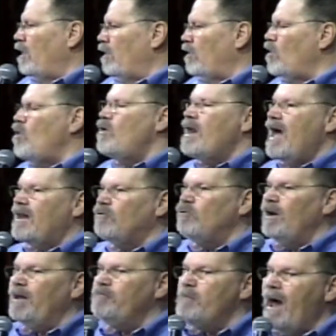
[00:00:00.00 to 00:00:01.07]
Learn how to
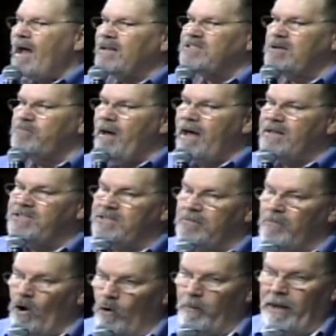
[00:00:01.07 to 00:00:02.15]
really maximize the
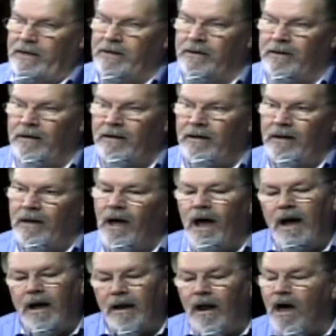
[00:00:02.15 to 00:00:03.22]
moment.
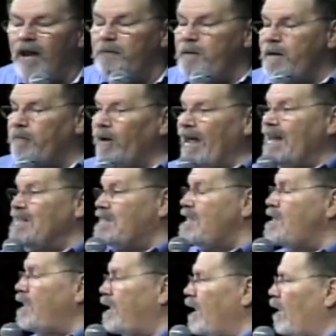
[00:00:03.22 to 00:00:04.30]
A lot of people
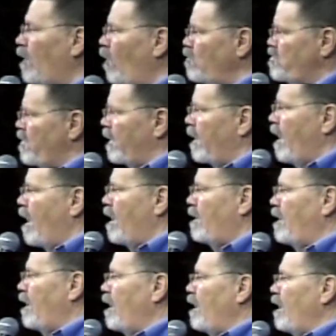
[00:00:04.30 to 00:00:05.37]
intend to get closer to
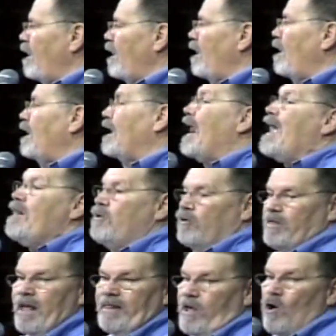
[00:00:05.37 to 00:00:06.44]
God later
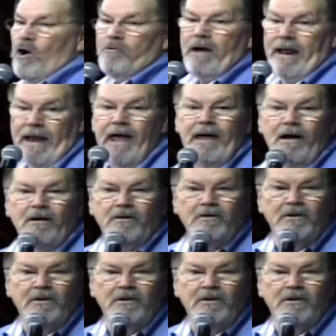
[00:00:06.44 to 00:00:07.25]
than they are right now.